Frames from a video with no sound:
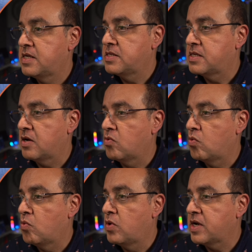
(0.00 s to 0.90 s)
So
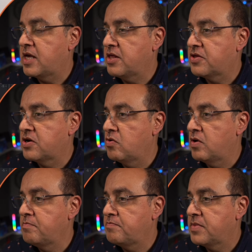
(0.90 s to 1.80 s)
working through
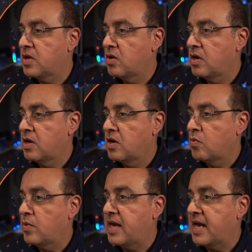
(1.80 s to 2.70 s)
them,
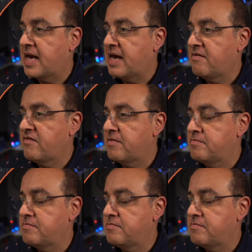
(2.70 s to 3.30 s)
we have